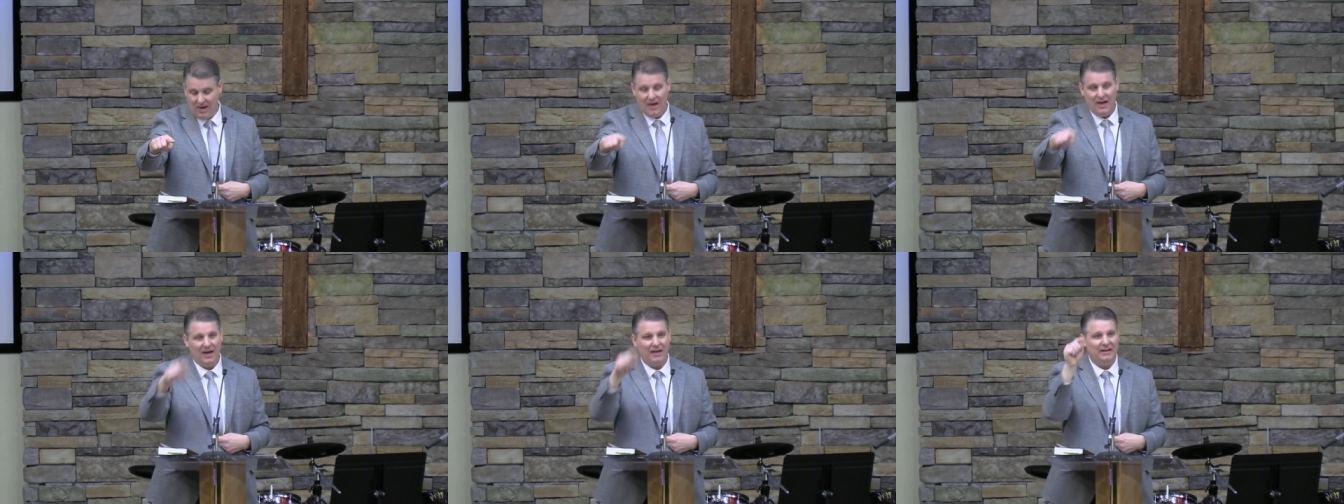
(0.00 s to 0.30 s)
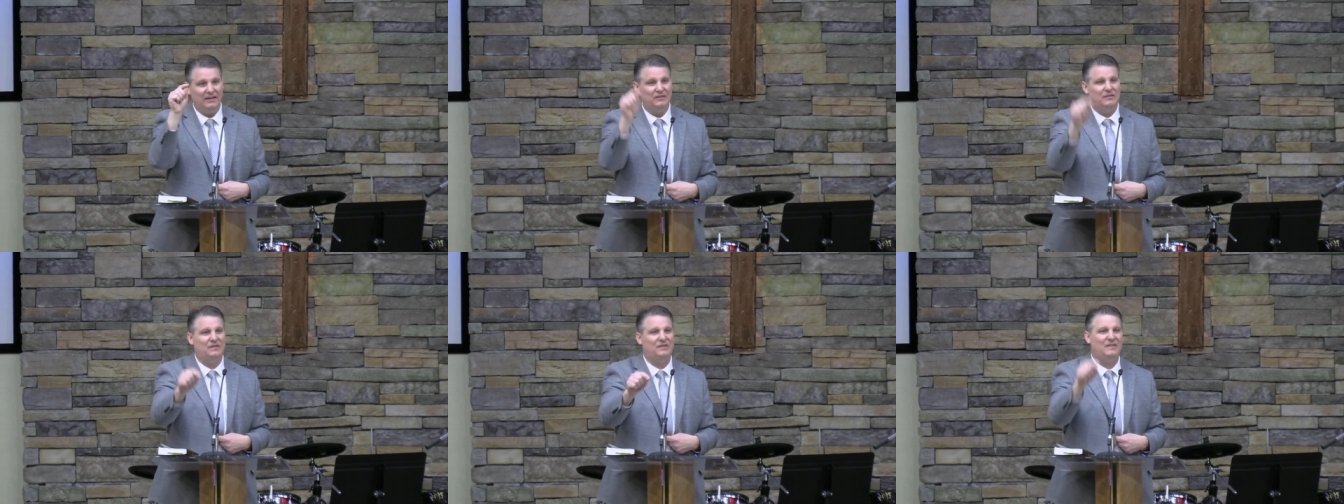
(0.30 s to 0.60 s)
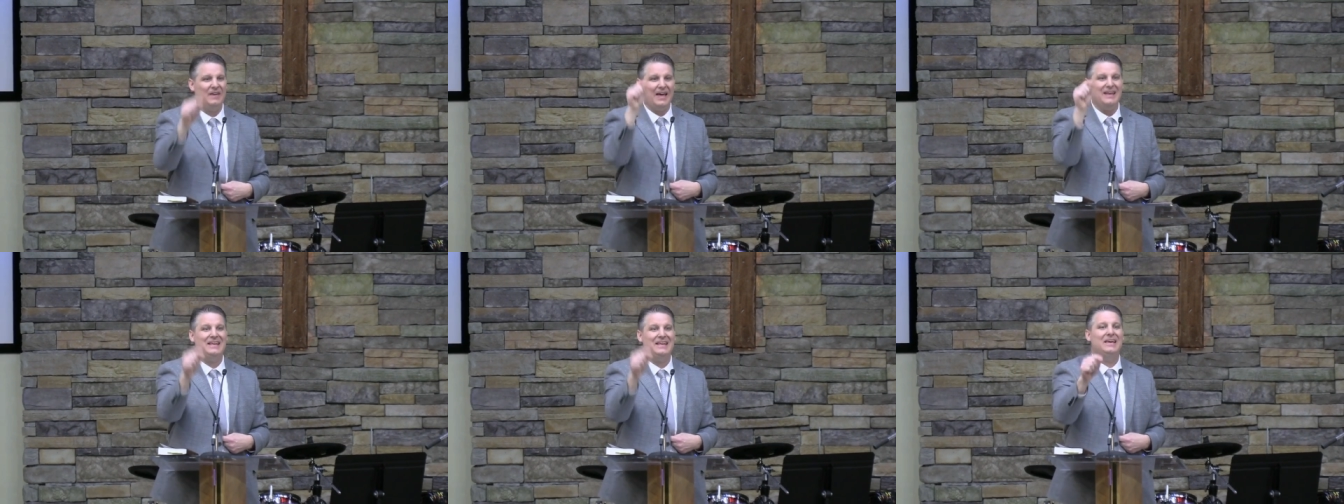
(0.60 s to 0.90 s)
and he
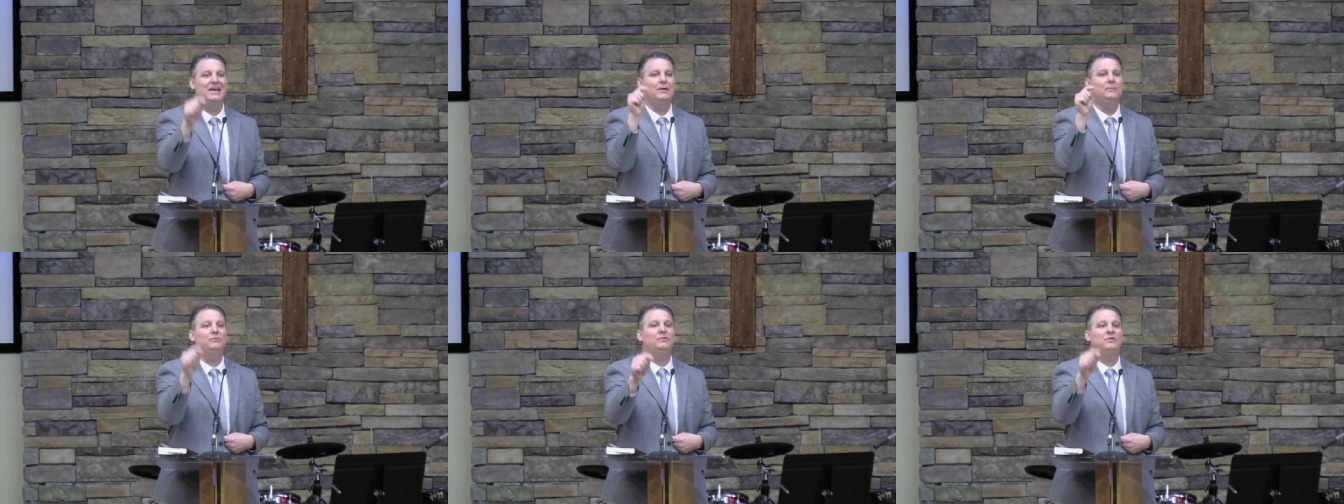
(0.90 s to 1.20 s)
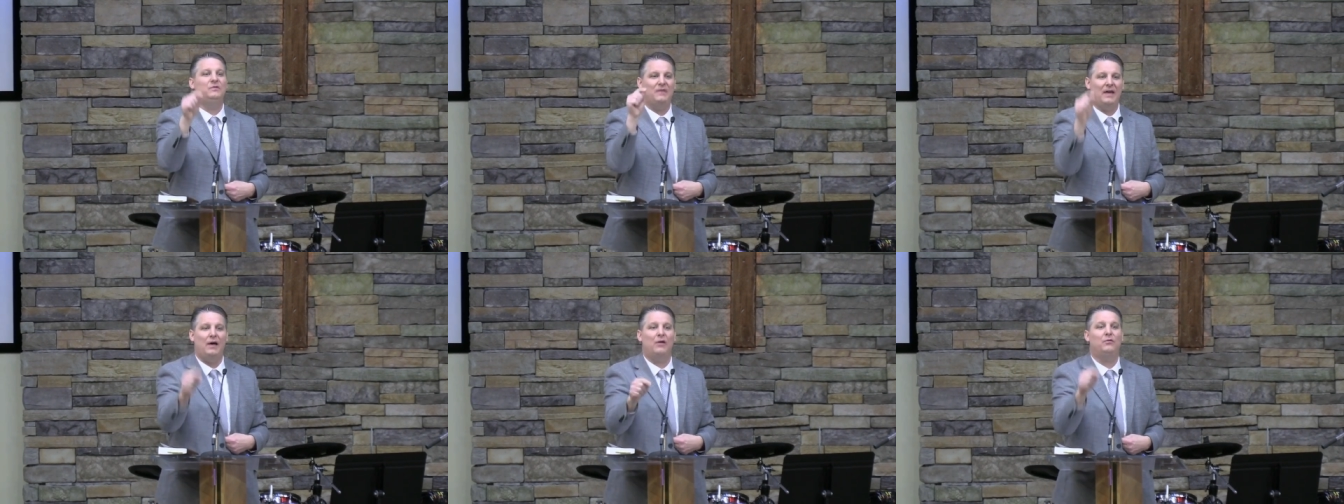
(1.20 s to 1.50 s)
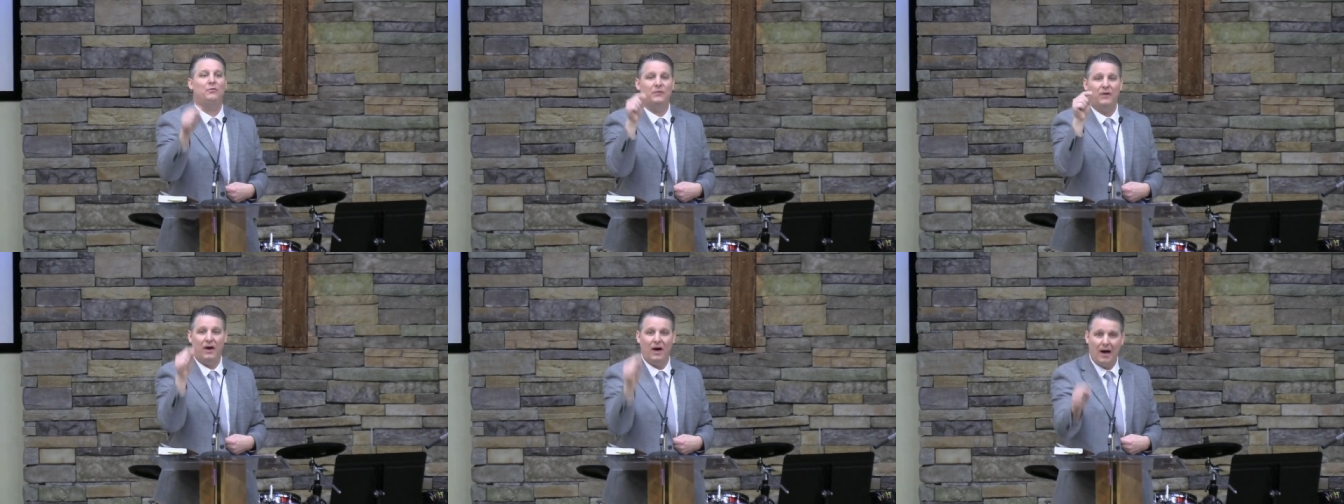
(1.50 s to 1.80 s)
set
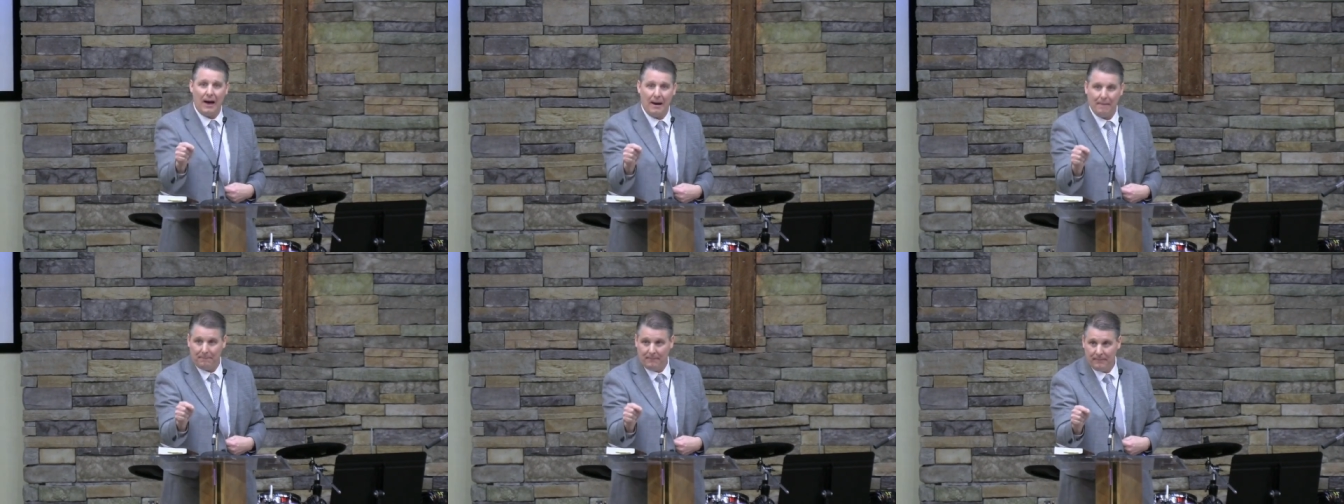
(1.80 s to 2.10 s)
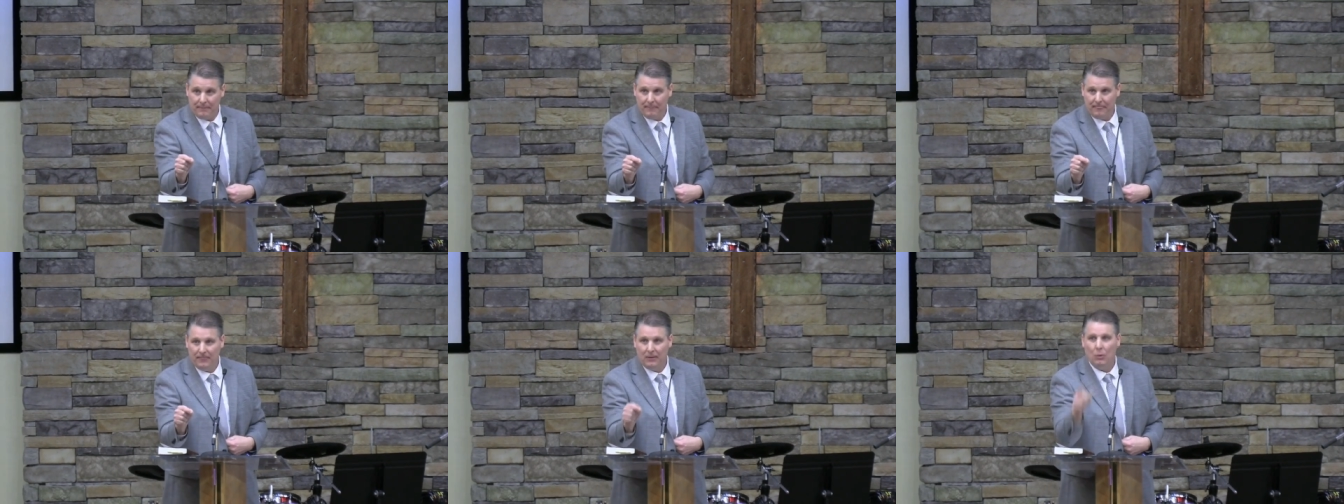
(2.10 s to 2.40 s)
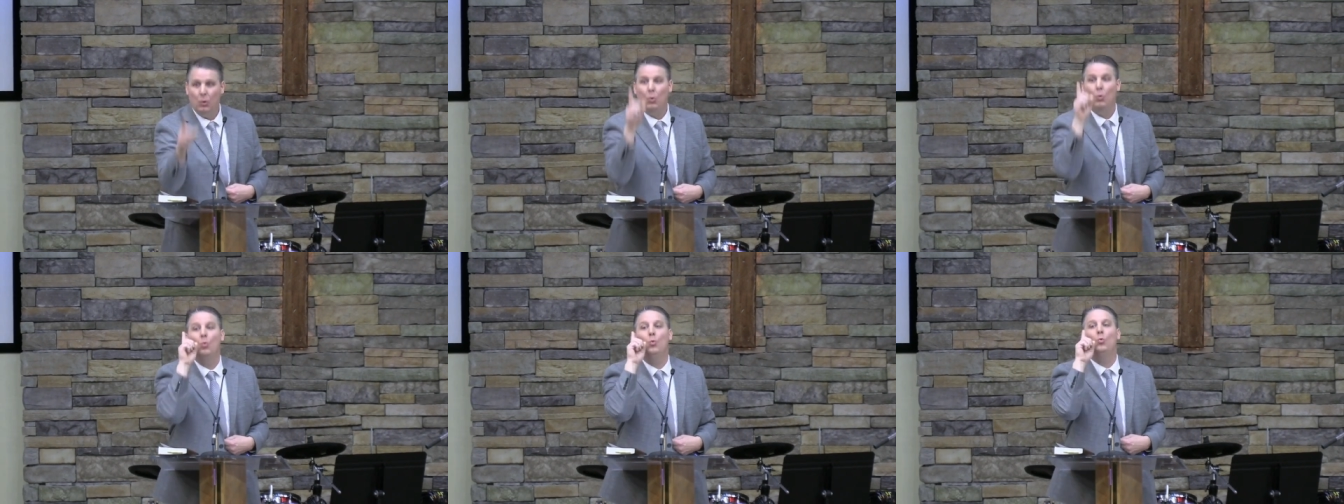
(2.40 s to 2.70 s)
himself up
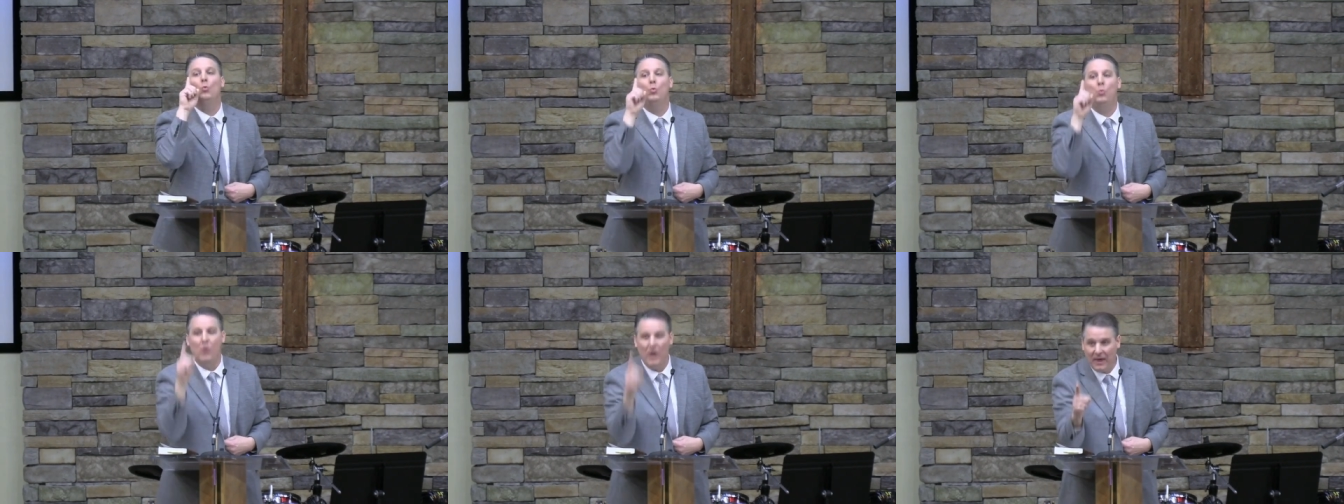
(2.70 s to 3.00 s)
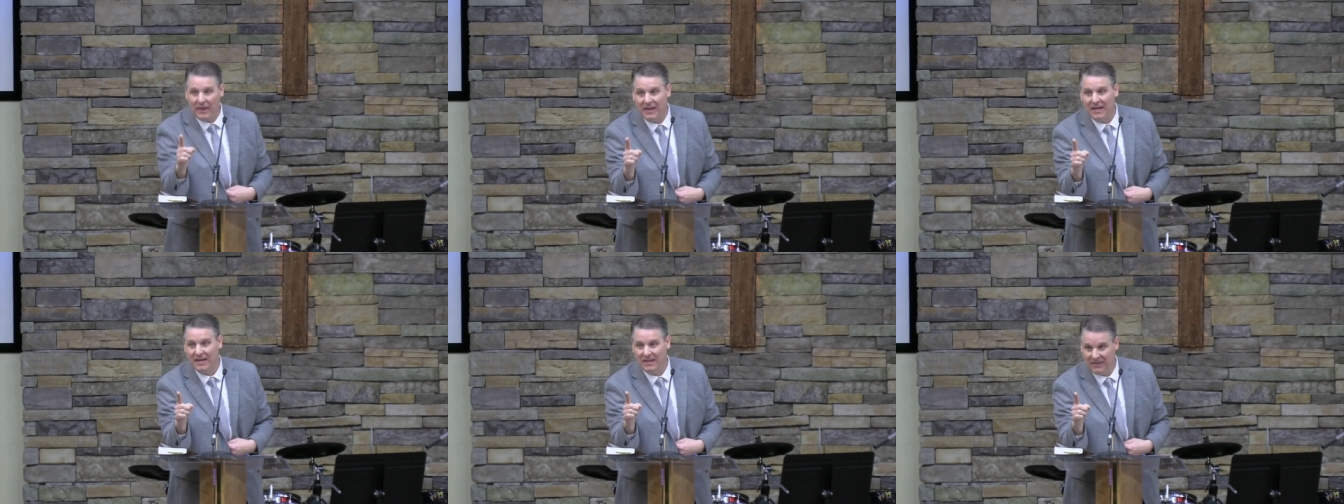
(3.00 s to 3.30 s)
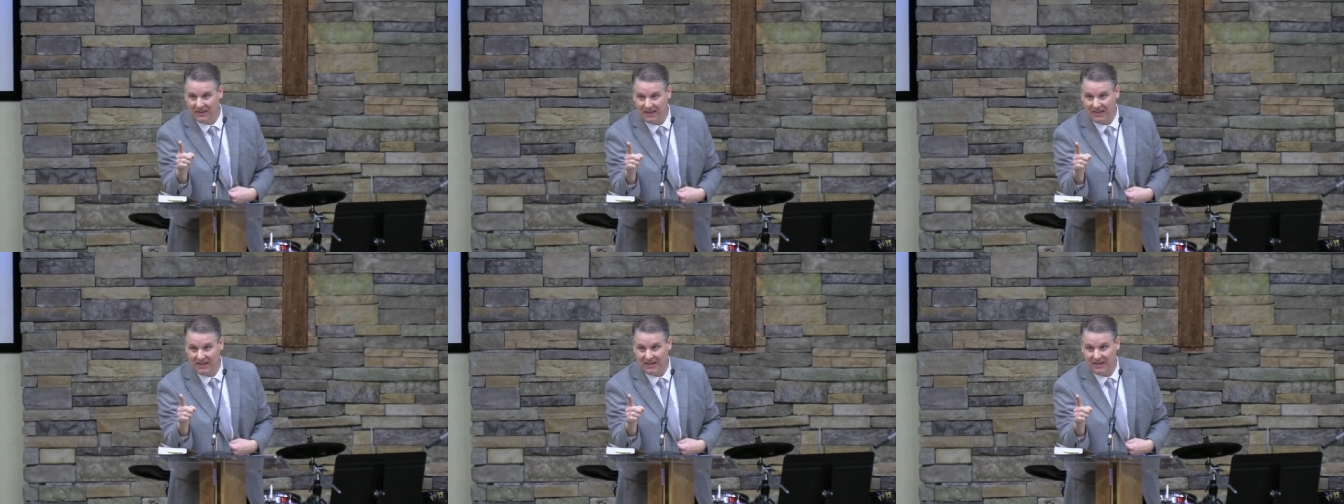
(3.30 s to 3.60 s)

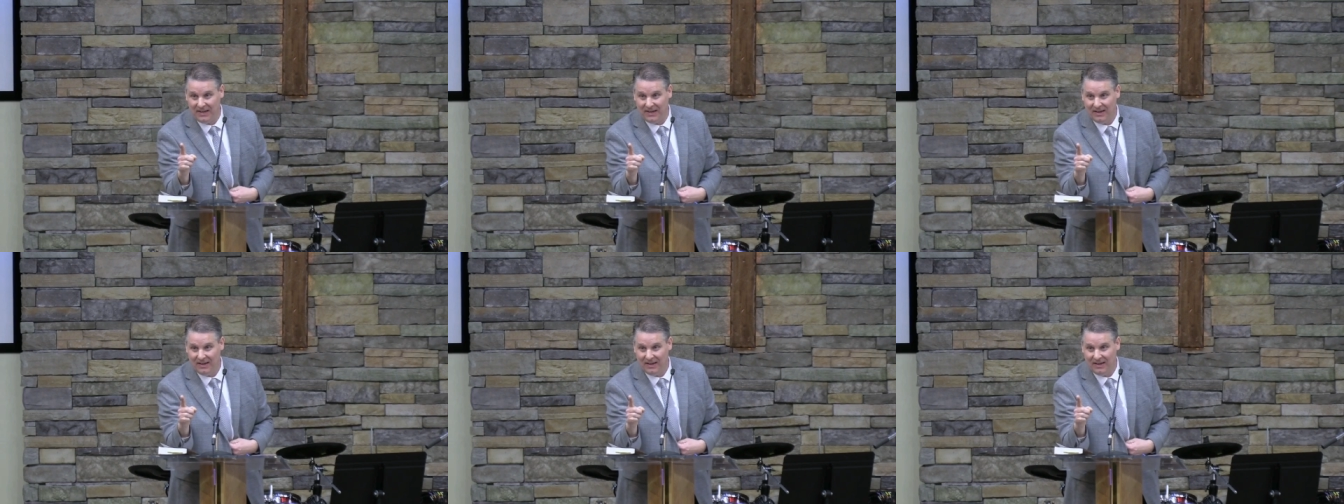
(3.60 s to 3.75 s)
willingly